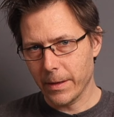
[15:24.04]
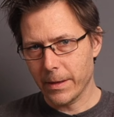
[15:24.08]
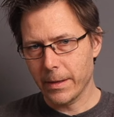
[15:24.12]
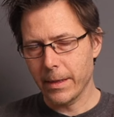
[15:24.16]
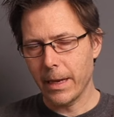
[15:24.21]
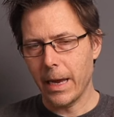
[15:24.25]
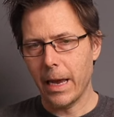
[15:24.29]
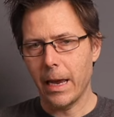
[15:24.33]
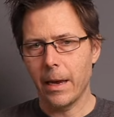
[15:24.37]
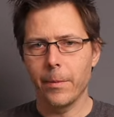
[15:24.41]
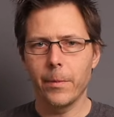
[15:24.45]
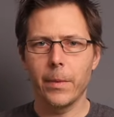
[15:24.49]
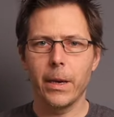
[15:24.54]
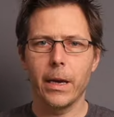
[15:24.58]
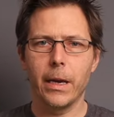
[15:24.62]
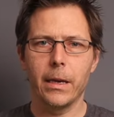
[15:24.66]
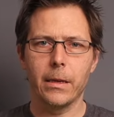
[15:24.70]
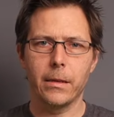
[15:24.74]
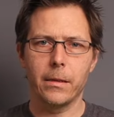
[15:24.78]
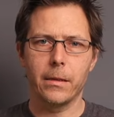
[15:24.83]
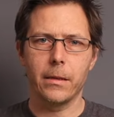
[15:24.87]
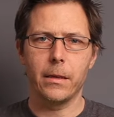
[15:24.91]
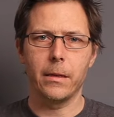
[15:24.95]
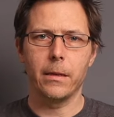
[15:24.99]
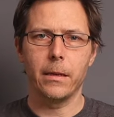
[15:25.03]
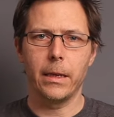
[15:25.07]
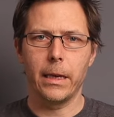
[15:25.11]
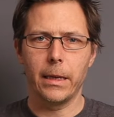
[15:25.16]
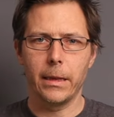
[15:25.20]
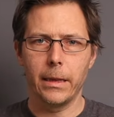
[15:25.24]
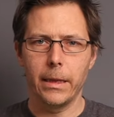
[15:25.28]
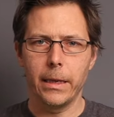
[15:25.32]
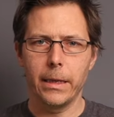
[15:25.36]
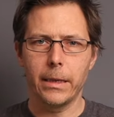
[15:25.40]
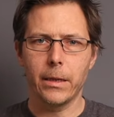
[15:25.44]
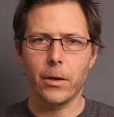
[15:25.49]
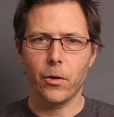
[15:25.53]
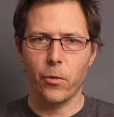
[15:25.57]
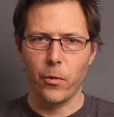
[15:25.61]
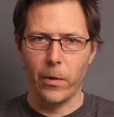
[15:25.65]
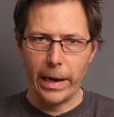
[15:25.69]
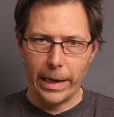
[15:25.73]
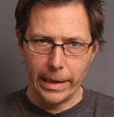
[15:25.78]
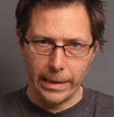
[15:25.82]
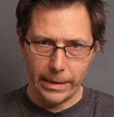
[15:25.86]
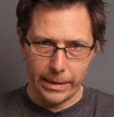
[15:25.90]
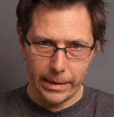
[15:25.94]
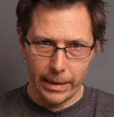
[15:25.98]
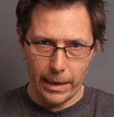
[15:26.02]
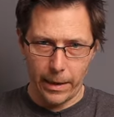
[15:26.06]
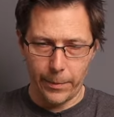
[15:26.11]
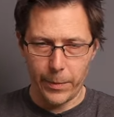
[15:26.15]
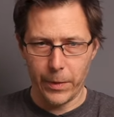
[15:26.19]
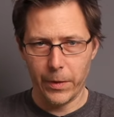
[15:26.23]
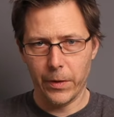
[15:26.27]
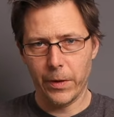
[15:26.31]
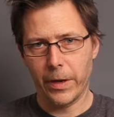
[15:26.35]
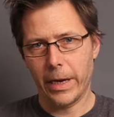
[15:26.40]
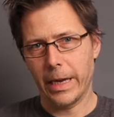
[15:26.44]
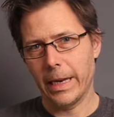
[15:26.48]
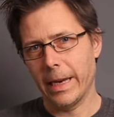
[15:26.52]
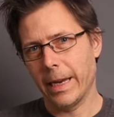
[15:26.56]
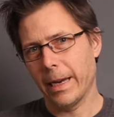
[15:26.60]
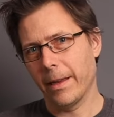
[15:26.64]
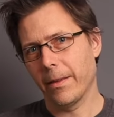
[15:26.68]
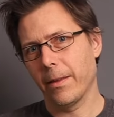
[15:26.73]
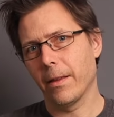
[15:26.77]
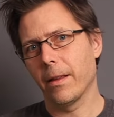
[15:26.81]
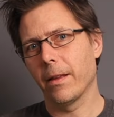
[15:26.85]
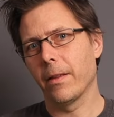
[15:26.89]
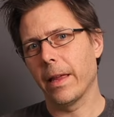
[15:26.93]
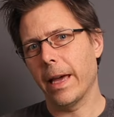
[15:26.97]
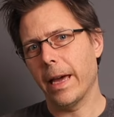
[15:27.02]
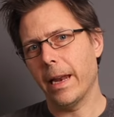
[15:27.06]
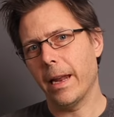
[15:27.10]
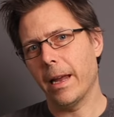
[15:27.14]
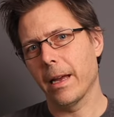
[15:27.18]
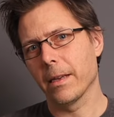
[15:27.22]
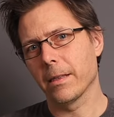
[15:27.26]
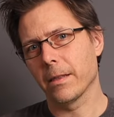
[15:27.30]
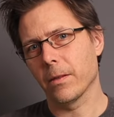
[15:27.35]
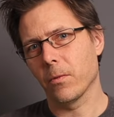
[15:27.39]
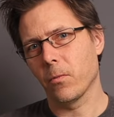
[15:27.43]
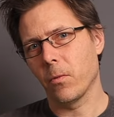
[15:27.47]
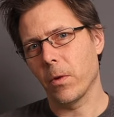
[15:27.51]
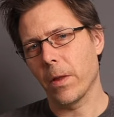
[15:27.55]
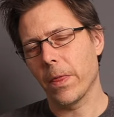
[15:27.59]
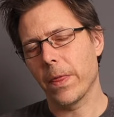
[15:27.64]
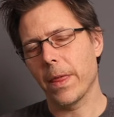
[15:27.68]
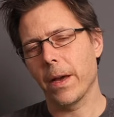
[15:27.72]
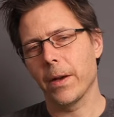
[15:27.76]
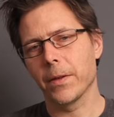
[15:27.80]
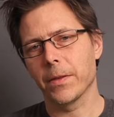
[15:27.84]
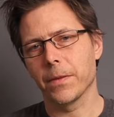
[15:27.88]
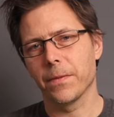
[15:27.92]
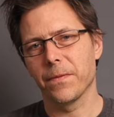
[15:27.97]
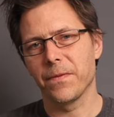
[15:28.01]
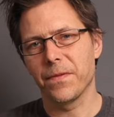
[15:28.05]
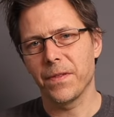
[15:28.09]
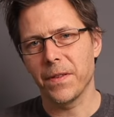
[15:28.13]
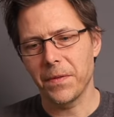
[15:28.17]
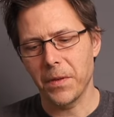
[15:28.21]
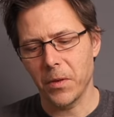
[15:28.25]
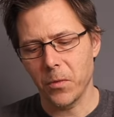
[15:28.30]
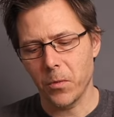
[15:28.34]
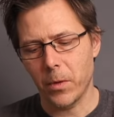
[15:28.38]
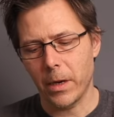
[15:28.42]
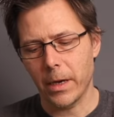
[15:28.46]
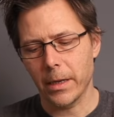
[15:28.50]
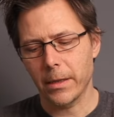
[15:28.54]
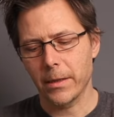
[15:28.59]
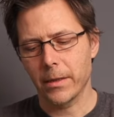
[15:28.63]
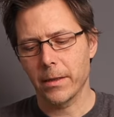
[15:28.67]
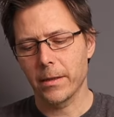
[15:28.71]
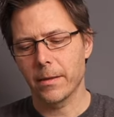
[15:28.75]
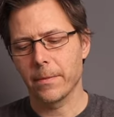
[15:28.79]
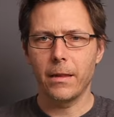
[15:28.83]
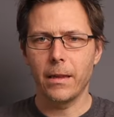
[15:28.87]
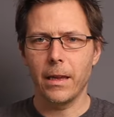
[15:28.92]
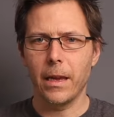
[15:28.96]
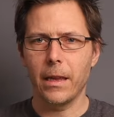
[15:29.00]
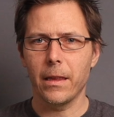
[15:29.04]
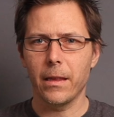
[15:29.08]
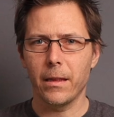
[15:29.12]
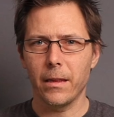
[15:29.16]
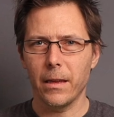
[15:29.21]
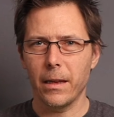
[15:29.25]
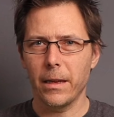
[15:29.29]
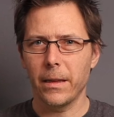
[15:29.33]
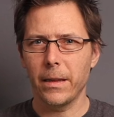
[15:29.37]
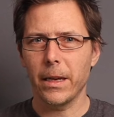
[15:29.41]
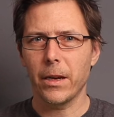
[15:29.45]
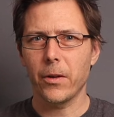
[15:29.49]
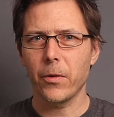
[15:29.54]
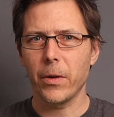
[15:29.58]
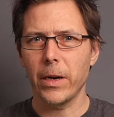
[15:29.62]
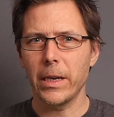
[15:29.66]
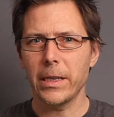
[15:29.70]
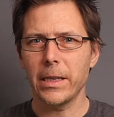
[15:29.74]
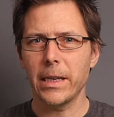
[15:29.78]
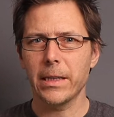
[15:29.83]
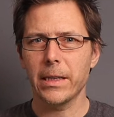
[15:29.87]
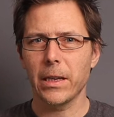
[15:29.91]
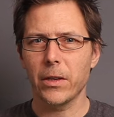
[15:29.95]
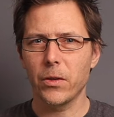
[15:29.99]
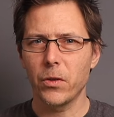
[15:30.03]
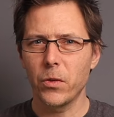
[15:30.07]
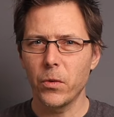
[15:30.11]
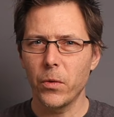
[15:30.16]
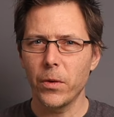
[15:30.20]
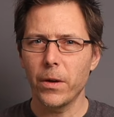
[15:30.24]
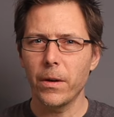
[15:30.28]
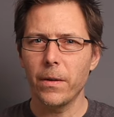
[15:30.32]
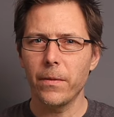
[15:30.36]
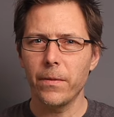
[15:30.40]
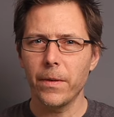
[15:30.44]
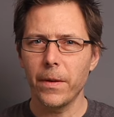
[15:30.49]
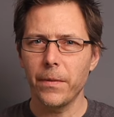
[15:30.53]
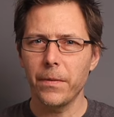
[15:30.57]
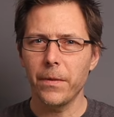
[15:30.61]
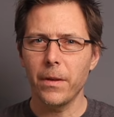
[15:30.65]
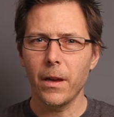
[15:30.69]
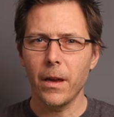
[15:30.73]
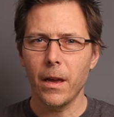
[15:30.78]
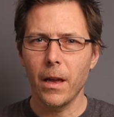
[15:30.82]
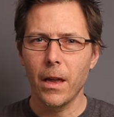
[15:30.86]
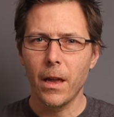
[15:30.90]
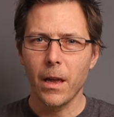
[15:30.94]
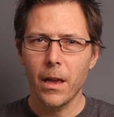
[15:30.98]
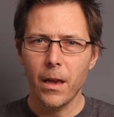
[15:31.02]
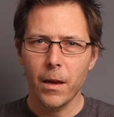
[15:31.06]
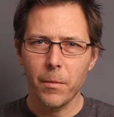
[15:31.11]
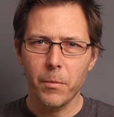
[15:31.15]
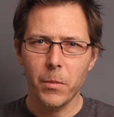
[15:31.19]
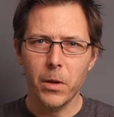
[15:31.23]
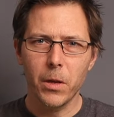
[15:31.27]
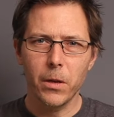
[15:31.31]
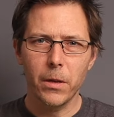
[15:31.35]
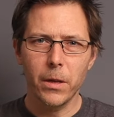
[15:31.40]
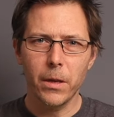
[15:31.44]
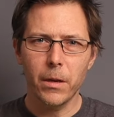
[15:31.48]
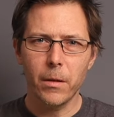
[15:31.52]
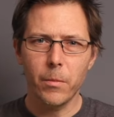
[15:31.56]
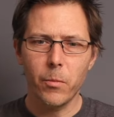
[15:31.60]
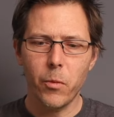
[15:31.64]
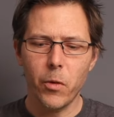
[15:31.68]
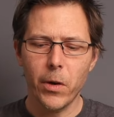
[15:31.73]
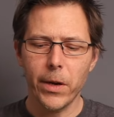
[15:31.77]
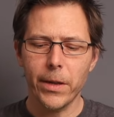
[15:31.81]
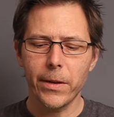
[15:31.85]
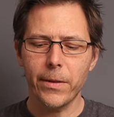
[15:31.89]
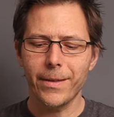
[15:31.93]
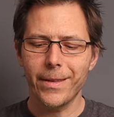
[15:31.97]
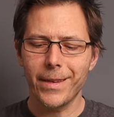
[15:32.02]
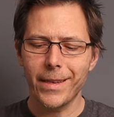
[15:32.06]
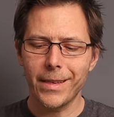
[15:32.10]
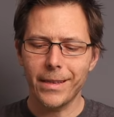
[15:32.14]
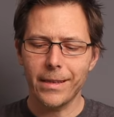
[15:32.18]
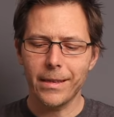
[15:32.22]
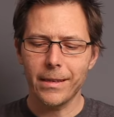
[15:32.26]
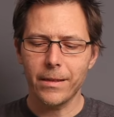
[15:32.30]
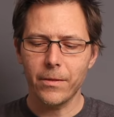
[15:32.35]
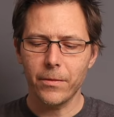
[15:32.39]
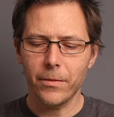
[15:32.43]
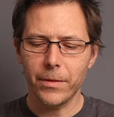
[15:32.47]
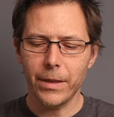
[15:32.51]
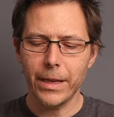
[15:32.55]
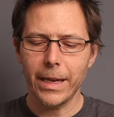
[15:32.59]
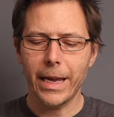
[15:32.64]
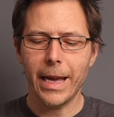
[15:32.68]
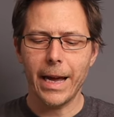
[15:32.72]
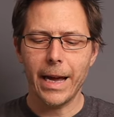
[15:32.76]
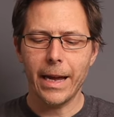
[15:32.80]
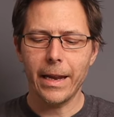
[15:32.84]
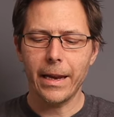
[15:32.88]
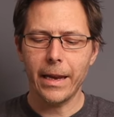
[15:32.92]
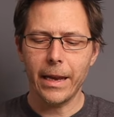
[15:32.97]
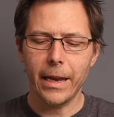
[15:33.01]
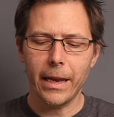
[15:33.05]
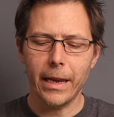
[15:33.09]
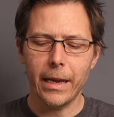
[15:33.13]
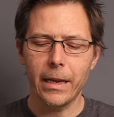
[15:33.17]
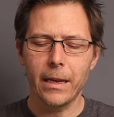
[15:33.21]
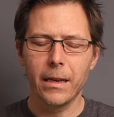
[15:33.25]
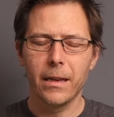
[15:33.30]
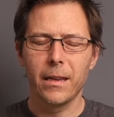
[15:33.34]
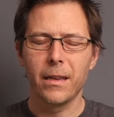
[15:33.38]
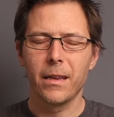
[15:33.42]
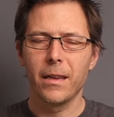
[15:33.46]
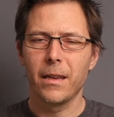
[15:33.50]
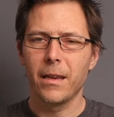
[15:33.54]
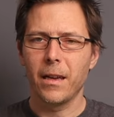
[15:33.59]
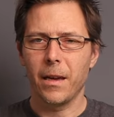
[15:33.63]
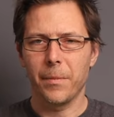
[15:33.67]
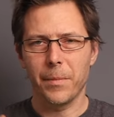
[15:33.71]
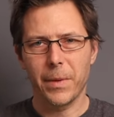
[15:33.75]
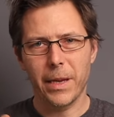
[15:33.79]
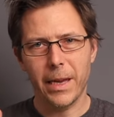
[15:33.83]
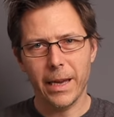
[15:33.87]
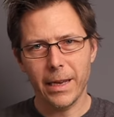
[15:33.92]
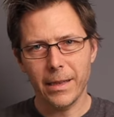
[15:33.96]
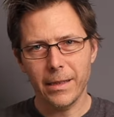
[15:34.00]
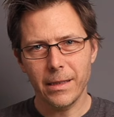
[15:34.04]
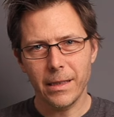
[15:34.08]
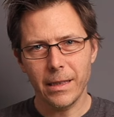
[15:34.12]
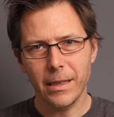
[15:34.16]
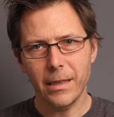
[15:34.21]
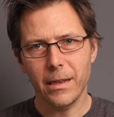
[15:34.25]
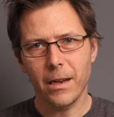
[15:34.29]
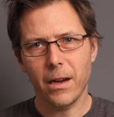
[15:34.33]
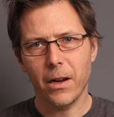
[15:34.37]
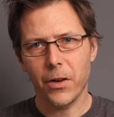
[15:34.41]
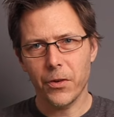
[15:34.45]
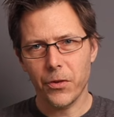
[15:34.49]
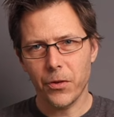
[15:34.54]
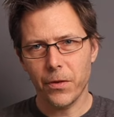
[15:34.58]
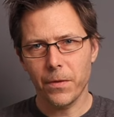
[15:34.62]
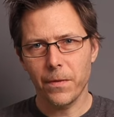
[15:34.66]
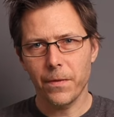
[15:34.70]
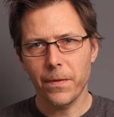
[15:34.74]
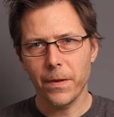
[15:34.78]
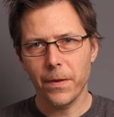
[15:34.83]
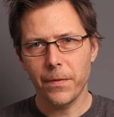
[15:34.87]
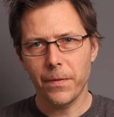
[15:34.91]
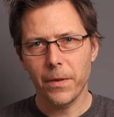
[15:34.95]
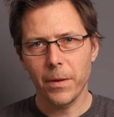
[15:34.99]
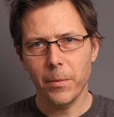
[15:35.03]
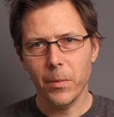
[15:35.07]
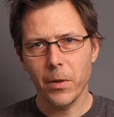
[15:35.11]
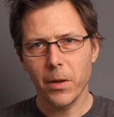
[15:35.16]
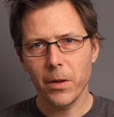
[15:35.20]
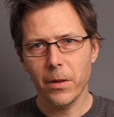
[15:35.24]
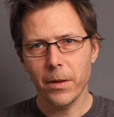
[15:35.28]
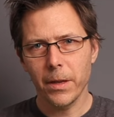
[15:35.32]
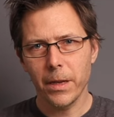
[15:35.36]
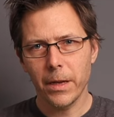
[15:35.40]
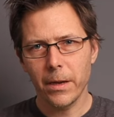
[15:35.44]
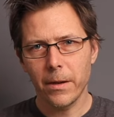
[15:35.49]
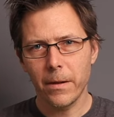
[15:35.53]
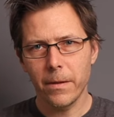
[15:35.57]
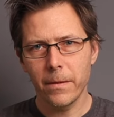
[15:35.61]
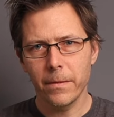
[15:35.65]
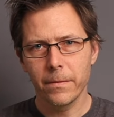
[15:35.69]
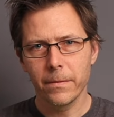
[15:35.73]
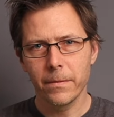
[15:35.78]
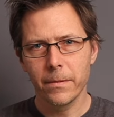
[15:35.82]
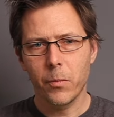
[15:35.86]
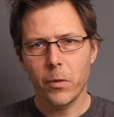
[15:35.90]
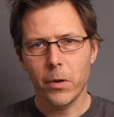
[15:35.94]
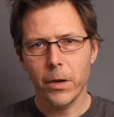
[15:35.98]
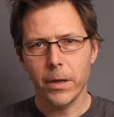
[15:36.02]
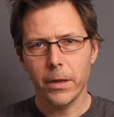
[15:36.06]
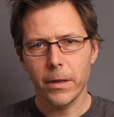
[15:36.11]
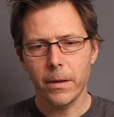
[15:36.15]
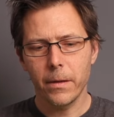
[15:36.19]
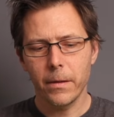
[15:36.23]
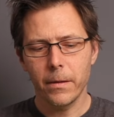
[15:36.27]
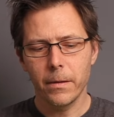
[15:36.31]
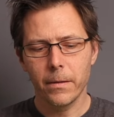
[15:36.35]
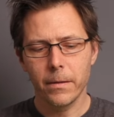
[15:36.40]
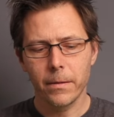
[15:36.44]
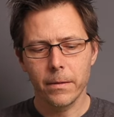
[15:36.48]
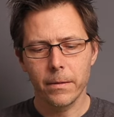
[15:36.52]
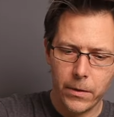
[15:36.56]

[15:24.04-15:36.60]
same as the Lelit Grace that I've been looking at. That has 1050 watts. And the Lelit Grace has a 250 milliliter boiler. This has only got a, I'm guessing 150 milliliter boiler.